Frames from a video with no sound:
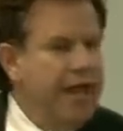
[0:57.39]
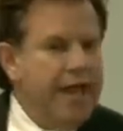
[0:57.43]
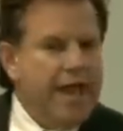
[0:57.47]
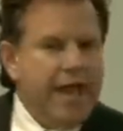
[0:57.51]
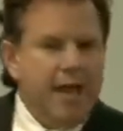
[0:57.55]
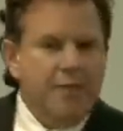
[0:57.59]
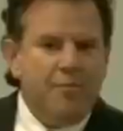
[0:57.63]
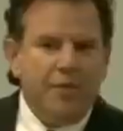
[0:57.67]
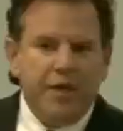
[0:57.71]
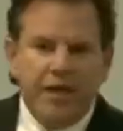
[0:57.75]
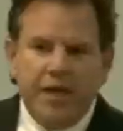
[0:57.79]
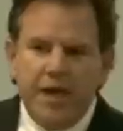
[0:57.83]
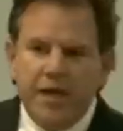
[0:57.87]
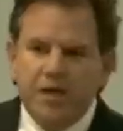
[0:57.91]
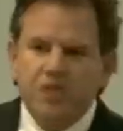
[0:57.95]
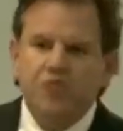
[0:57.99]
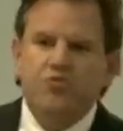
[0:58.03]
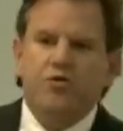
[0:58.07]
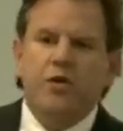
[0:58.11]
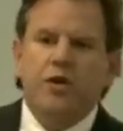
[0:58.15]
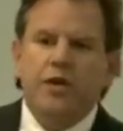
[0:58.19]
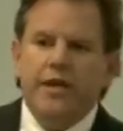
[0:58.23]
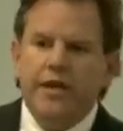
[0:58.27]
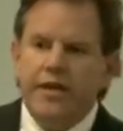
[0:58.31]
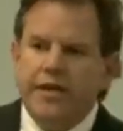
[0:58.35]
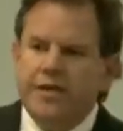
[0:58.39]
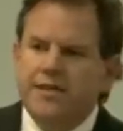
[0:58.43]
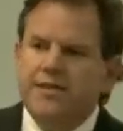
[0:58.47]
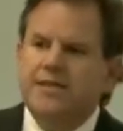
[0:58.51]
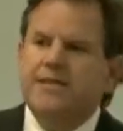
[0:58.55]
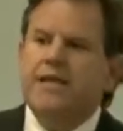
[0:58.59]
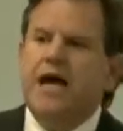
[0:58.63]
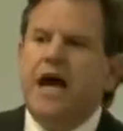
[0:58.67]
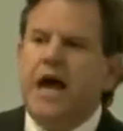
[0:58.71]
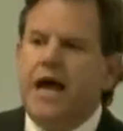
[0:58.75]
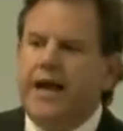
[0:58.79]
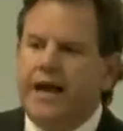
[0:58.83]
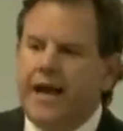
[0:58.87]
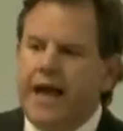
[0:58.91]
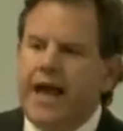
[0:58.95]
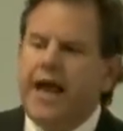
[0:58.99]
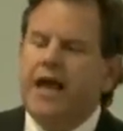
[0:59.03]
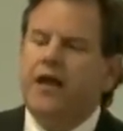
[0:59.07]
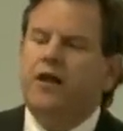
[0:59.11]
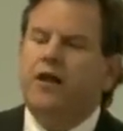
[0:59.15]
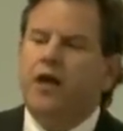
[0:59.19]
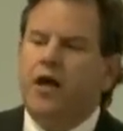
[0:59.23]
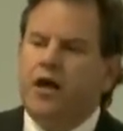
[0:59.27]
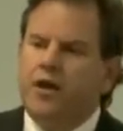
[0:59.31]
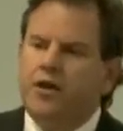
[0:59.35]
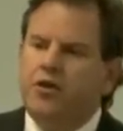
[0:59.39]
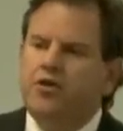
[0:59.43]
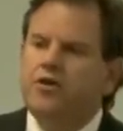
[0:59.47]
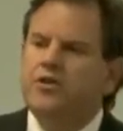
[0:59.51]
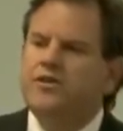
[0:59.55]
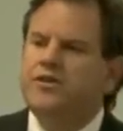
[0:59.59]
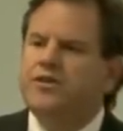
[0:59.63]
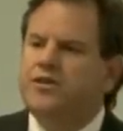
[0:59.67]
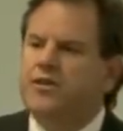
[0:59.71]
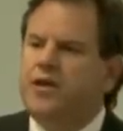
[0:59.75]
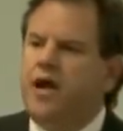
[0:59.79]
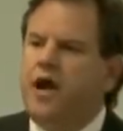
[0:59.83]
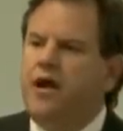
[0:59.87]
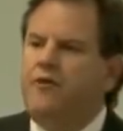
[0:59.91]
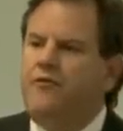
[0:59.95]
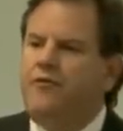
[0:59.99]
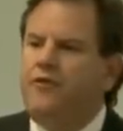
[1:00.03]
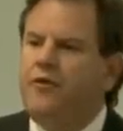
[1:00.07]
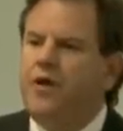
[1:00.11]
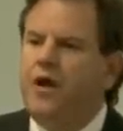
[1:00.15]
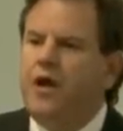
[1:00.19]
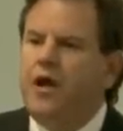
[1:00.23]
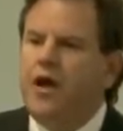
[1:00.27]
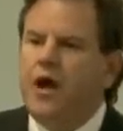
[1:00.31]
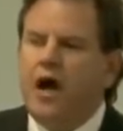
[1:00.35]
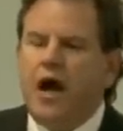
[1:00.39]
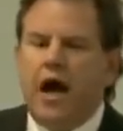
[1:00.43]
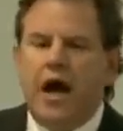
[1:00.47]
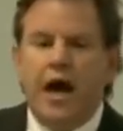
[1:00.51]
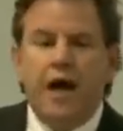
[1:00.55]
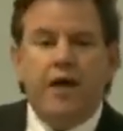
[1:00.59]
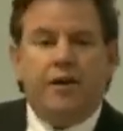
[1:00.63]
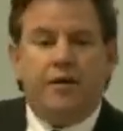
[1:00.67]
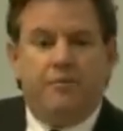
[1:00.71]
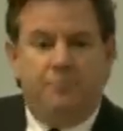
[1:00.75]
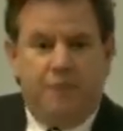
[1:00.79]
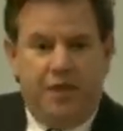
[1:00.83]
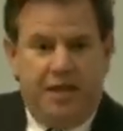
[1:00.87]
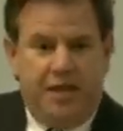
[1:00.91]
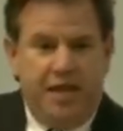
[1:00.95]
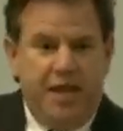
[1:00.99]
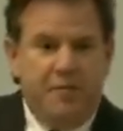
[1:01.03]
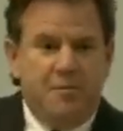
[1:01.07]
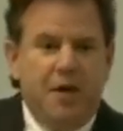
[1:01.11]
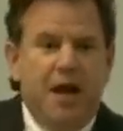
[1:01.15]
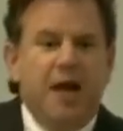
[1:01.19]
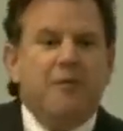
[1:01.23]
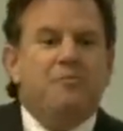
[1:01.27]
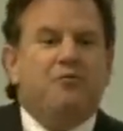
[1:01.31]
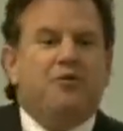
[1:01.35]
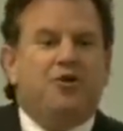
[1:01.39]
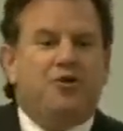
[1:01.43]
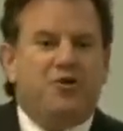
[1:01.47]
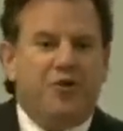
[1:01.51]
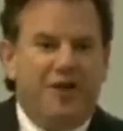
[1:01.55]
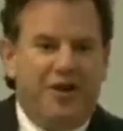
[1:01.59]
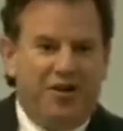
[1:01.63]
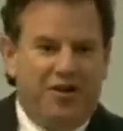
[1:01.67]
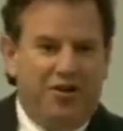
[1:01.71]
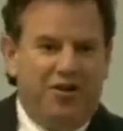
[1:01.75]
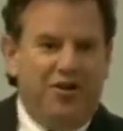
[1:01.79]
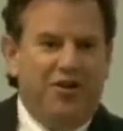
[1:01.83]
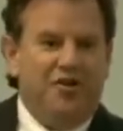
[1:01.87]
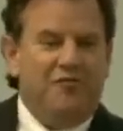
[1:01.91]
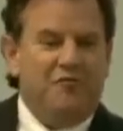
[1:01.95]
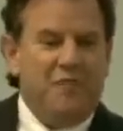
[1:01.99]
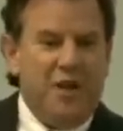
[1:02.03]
And because really inside I had a lot of good stuff, I became hypercritical of